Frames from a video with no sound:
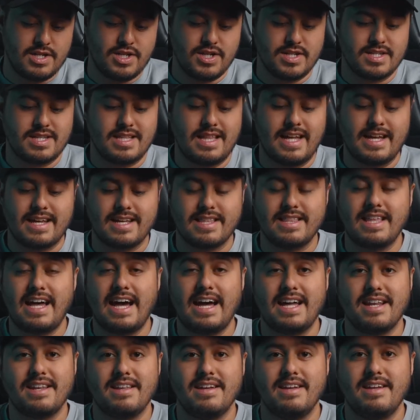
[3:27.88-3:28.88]
just like
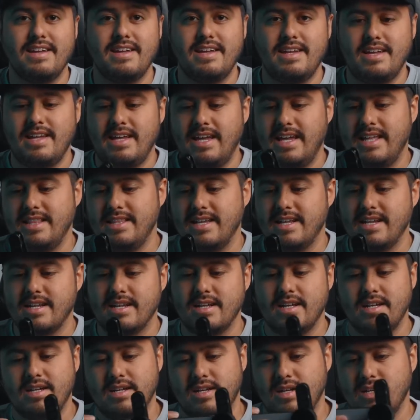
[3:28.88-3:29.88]
that, and
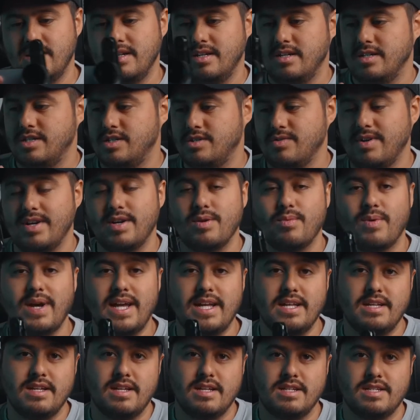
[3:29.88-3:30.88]
then straight
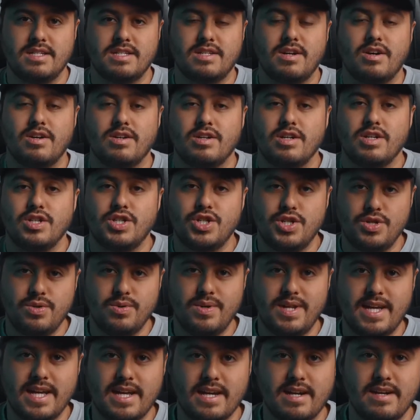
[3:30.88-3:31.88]
away start
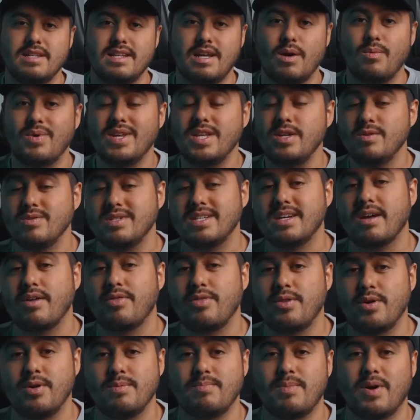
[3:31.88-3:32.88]
shooting. Now, when using a
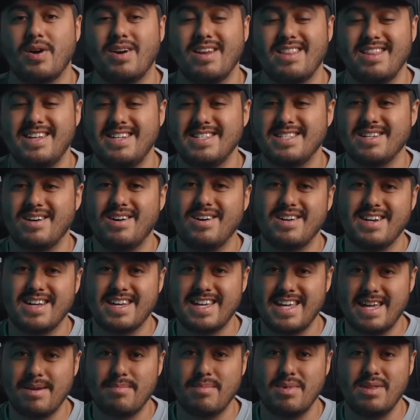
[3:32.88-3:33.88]
third-party lens on a
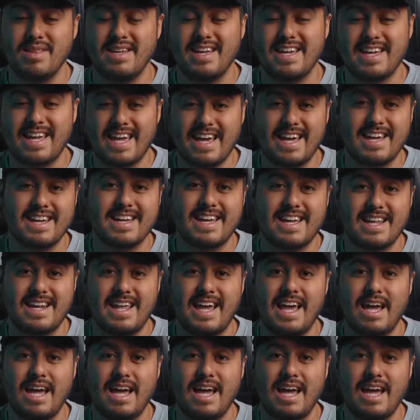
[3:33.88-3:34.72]
gimbal, it can get